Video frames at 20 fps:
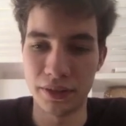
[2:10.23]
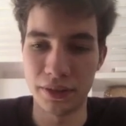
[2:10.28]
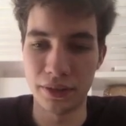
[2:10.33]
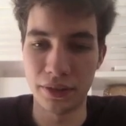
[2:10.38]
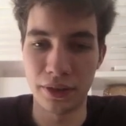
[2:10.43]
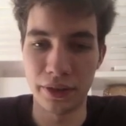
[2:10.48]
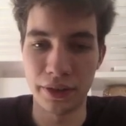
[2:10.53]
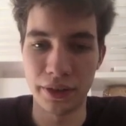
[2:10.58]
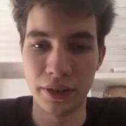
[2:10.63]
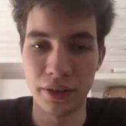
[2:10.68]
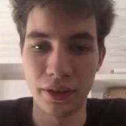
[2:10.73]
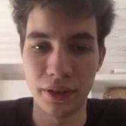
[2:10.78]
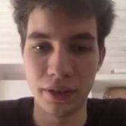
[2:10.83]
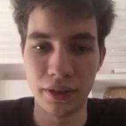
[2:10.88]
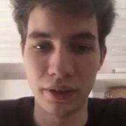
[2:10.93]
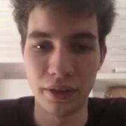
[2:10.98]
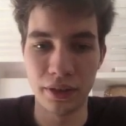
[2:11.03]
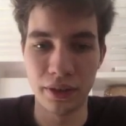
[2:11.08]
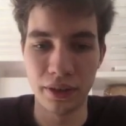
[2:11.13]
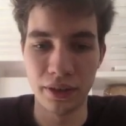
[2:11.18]
dot
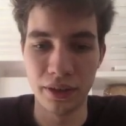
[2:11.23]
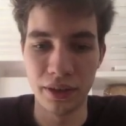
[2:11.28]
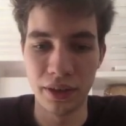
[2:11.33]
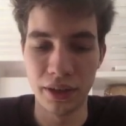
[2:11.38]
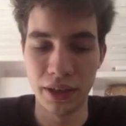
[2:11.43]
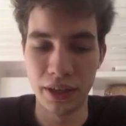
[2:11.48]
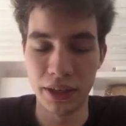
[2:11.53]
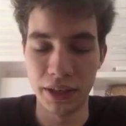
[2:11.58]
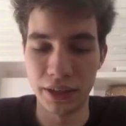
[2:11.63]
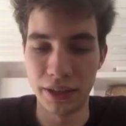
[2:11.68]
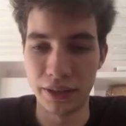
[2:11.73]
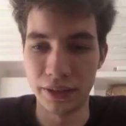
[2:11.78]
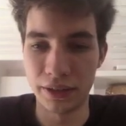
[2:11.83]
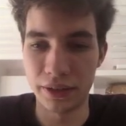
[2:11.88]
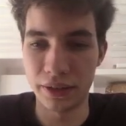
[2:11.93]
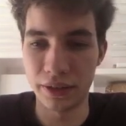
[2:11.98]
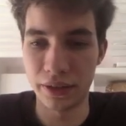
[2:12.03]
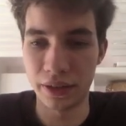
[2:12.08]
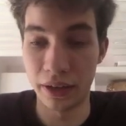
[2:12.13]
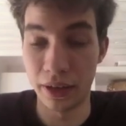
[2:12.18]

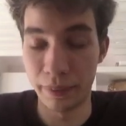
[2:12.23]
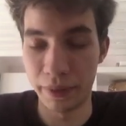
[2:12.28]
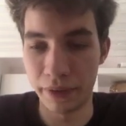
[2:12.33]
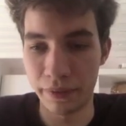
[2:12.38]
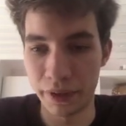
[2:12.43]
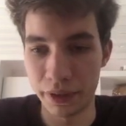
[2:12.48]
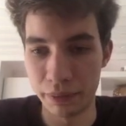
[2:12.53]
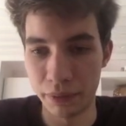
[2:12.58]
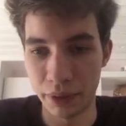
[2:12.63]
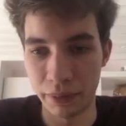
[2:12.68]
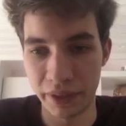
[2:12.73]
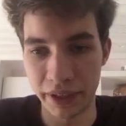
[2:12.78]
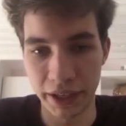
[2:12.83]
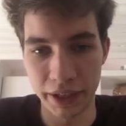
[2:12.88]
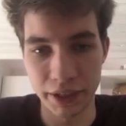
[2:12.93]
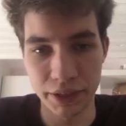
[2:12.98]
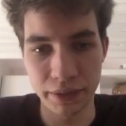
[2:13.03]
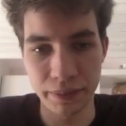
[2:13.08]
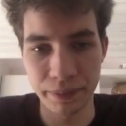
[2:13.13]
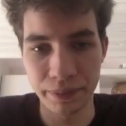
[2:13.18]
is element-wise
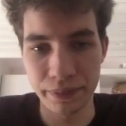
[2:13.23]
multiplication.